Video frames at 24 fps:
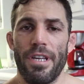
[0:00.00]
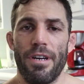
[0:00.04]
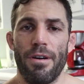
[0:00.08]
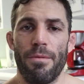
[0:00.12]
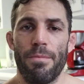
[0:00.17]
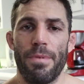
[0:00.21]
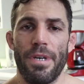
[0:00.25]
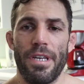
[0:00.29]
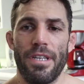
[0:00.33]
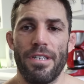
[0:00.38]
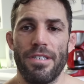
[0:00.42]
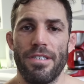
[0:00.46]
you know,
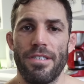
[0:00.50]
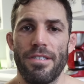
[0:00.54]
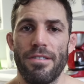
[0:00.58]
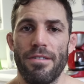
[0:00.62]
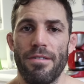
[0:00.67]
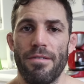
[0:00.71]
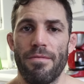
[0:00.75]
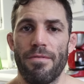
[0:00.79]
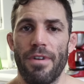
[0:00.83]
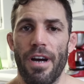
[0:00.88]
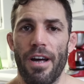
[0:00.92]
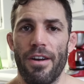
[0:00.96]
been
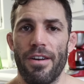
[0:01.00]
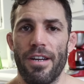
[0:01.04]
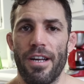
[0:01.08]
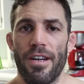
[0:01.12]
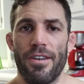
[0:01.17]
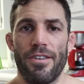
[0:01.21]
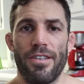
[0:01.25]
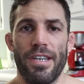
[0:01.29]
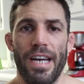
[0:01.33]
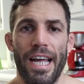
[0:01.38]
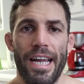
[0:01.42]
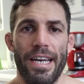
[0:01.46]
around one
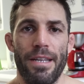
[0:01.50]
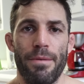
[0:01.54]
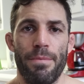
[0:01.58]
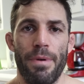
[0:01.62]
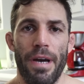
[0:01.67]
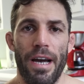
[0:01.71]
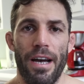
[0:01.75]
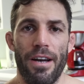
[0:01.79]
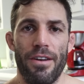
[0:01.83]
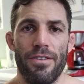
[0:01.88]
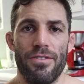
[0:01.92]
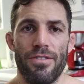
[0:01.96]
hundred ninety
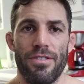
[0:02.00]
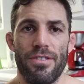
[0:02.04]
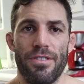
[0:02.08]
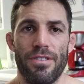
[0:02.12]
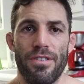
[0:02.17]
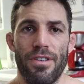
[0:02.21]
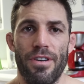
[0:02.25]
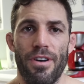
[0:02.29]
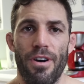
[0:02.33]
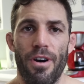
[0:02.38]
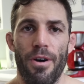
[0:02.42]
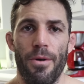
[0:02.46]
pounds
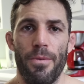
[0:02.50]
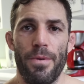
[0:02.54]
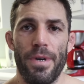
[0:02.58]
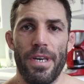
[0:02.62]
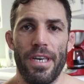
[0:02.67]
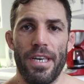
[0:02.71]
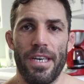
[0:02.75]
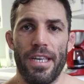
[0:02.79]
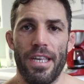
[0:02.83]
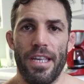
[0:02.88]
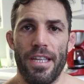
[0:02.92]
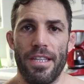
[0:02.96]
all
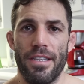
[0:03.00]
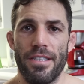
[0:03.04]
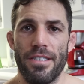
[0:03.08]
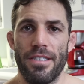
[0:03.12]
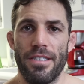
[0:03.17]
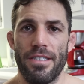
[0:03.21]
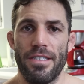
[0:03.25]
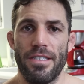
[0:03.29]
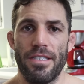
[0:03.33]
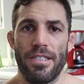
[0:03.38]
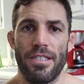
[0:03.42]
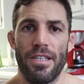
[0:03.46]
week,
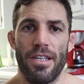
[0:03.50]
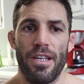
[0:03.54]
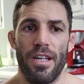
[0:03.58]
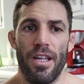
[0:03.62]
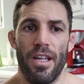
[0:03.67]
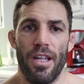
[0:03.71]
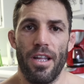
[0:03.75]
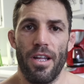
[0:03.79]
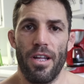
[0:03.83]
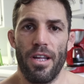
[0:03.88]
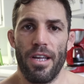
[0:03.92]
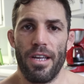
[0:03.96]
and
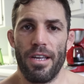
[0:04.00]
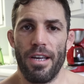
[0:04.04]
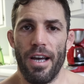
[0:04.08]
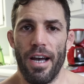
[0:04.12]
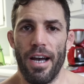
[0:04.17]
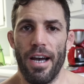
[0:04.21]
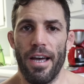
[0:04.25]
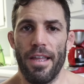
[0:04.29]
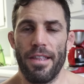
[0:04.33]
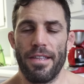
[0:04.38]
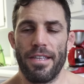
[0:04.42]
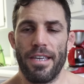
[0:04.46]

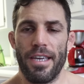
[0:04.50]
I